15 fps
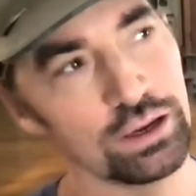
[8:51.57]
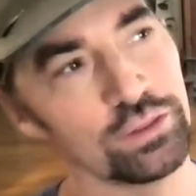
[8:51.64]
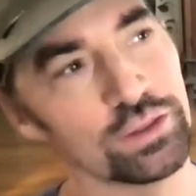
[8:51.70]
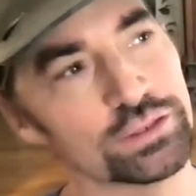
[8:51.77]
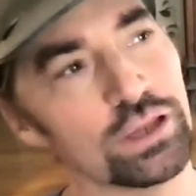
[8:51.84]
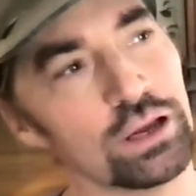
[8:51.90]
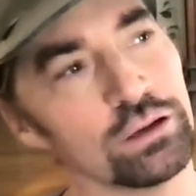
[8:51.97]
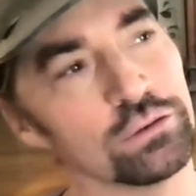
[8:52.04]
in the
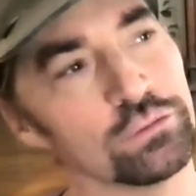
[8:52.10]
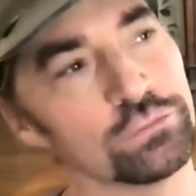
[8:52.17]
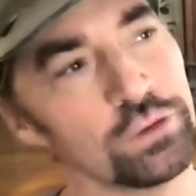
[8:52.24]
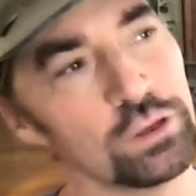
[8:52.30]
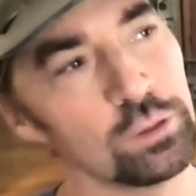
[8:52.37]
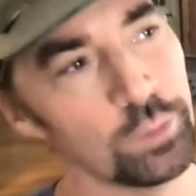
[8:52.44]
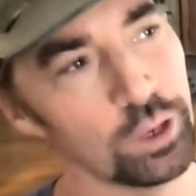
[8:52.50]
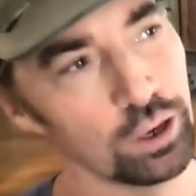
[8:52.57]
silent
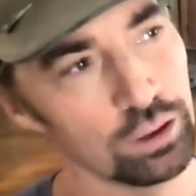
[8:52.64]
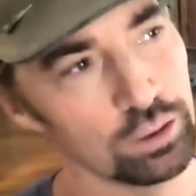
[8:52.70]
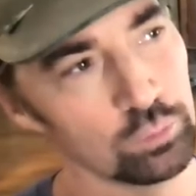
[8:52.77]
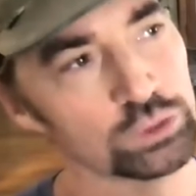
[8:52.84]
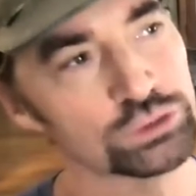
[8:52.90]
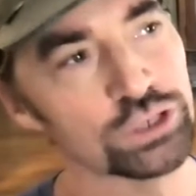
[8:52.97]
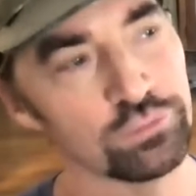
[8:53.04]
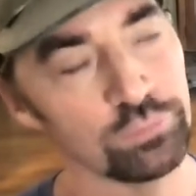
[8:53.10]
film era,
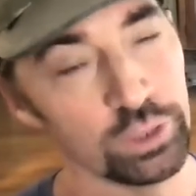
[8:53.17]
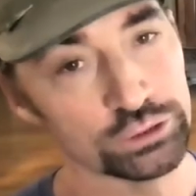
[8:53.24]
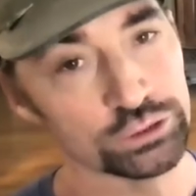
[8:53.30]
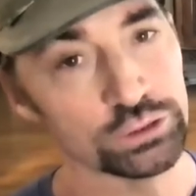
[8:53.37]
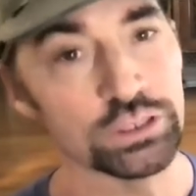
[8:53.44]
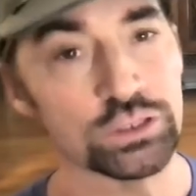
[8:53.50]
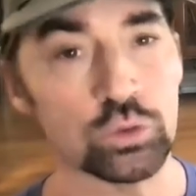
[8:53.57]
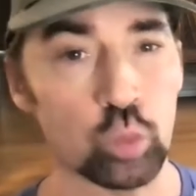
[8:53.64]
which I
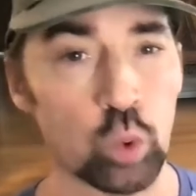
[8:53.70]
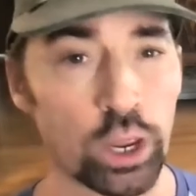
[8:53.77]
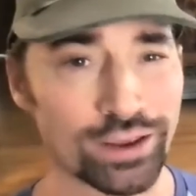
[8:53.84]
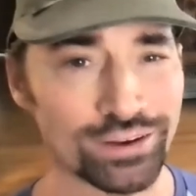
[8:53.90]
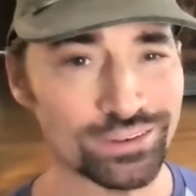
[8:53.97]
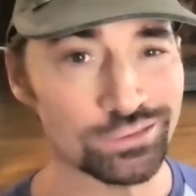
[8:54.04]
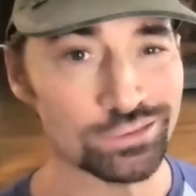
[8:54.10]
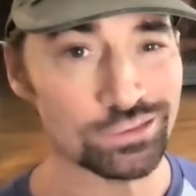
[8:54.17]
mentioned, is
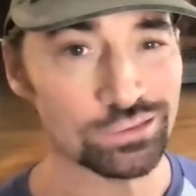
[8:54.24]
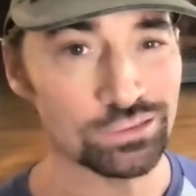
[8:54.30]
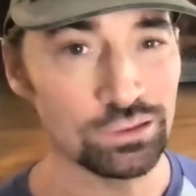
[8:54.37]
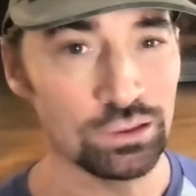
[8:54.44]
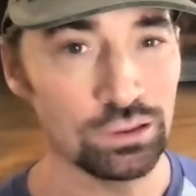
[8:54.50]
Wings.